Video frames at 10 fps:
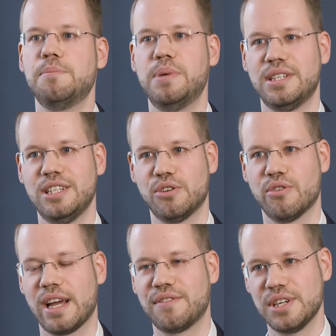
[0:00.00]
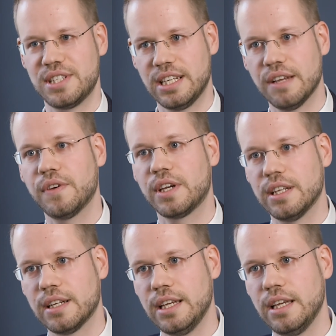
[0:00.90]
the ability to correct very
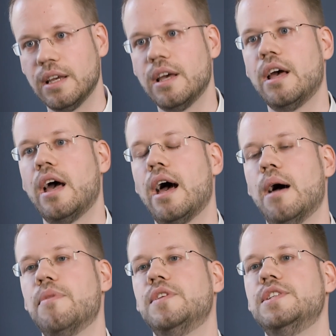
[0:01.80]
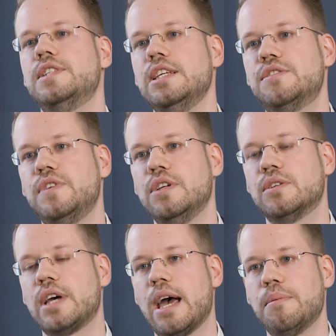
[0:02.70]
significantly the disease
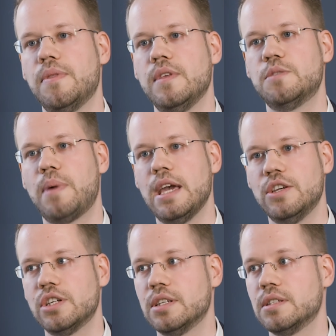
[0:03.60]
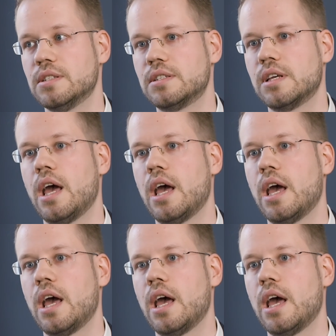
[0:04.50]
phenotype in these patients.